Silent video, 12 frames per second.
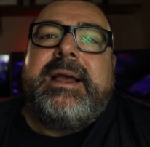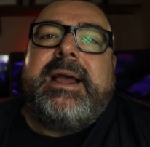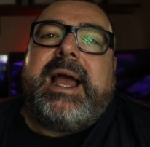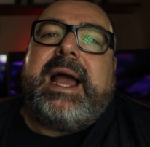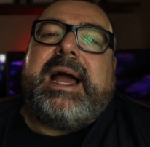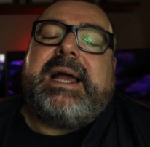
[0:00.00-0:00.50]

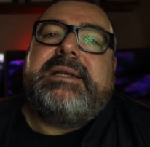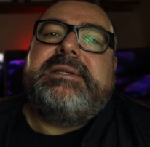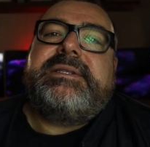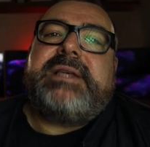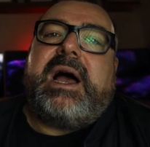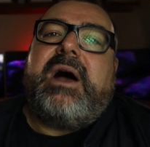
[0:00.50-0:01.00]

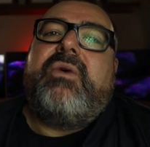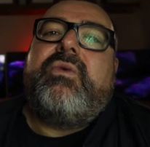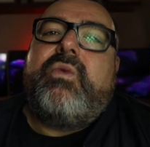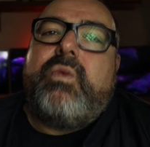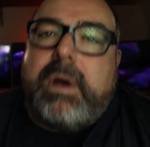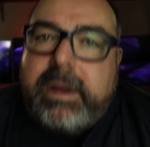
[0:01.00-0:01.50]
as a
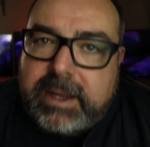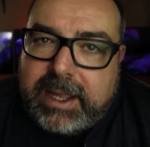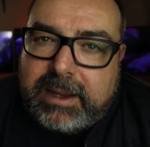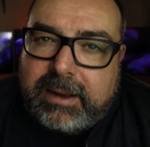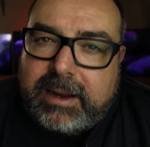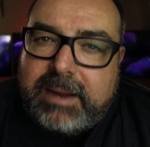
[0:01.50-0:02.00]

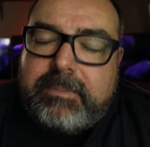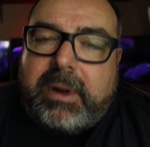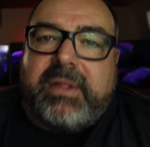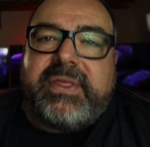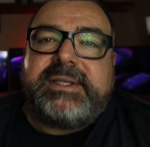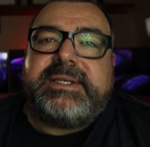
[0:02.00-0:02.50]
working
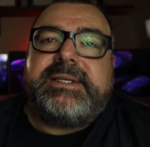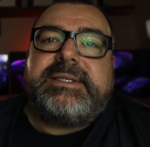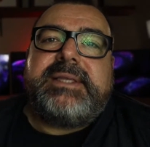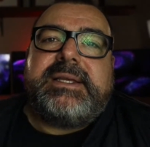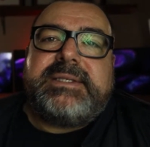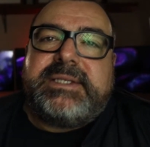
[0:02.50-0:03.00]
hypothesis
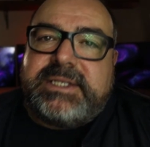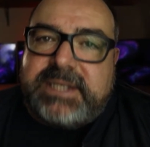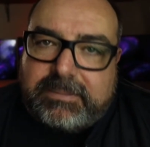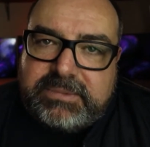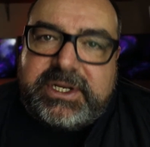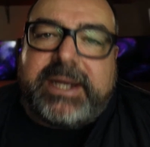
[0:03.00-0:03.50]
that's
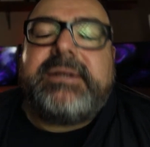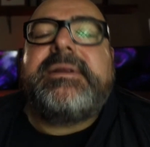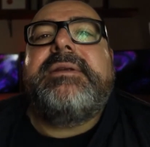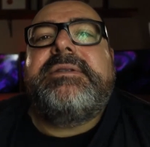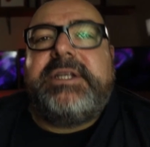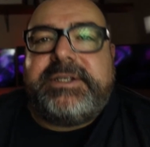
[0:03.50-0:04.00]
subject
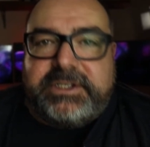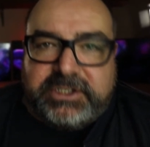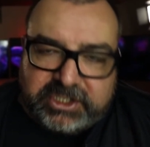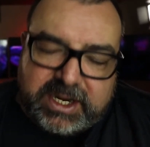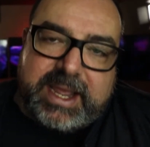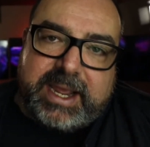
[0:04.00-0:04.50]
to
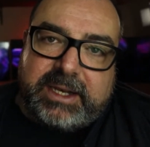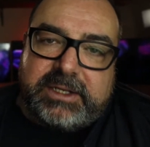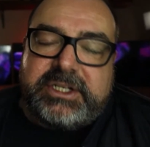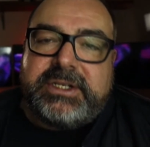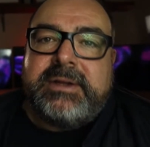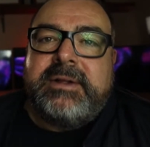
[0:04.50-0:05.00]

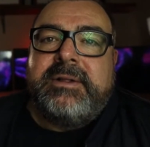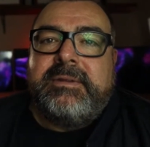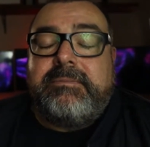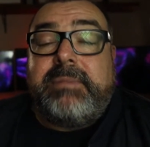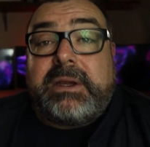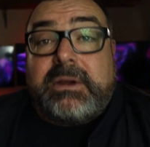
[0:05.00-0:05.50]
change,
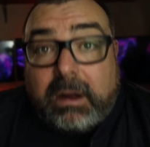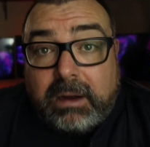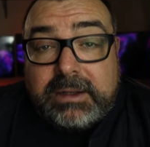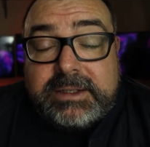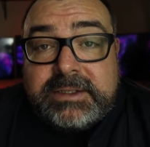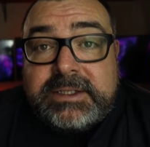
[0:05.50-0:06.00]

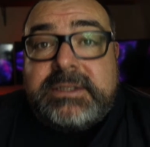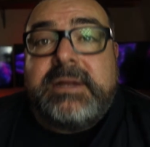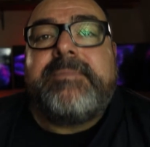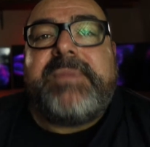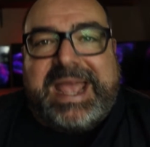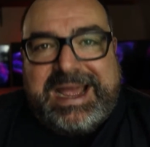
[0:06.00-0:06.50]
because
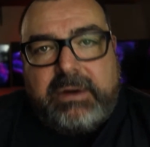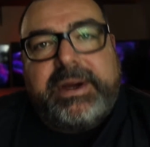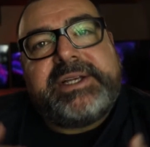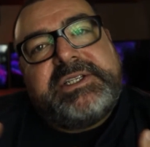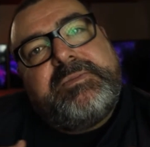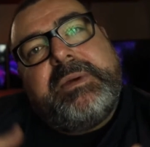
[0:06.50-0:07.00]
our
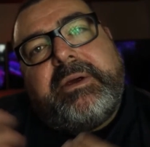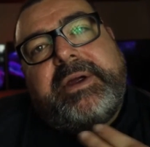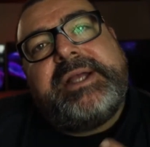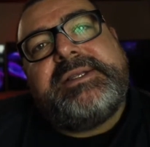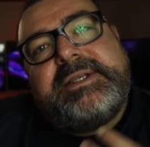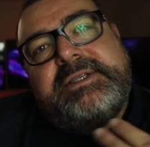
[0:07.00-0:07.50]

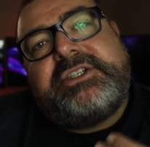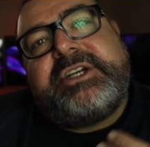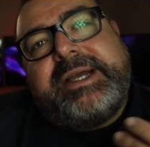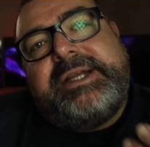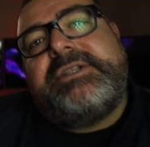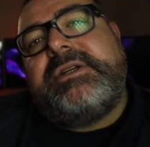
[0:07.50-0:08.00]
experiences
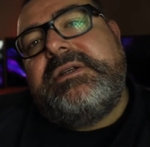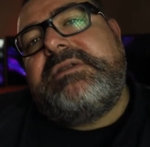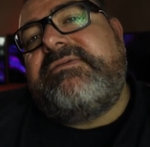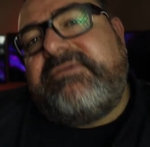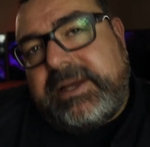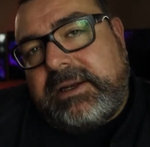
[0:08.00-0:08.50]
change and
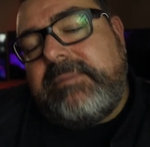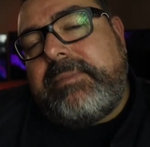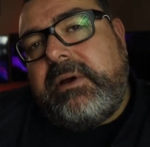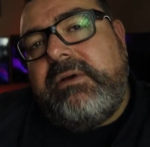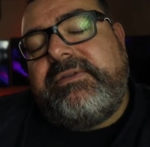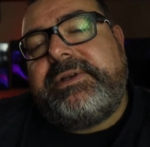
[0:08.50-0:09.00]
develop
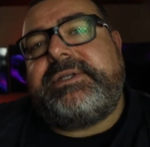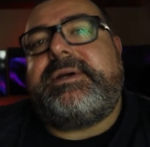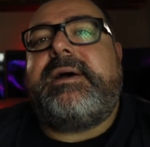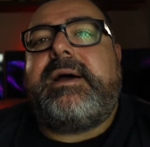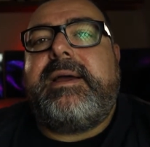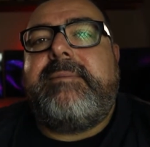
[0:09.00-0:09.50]
over
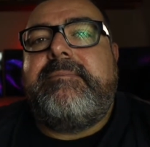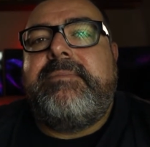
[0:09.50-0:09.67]
time.